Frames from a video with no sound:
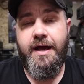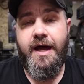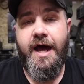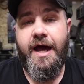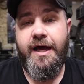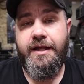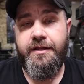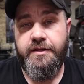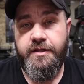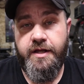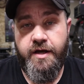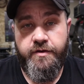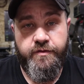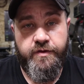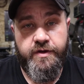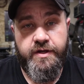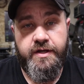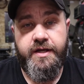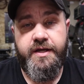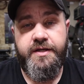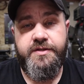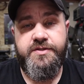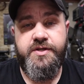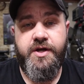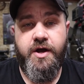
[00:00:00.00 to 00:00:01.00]
I love it.
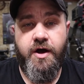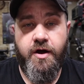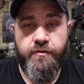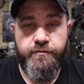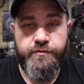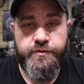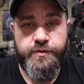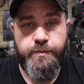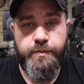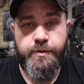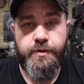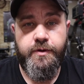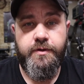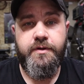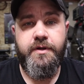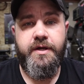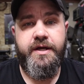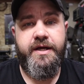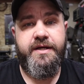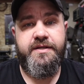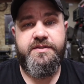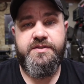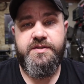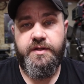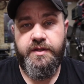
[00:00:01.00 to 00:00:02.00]
It's comfortable,
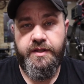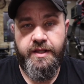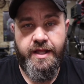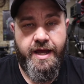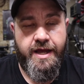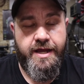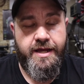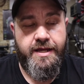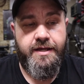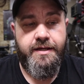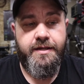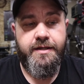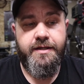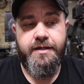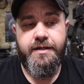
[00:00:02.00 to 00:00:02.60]
it's light,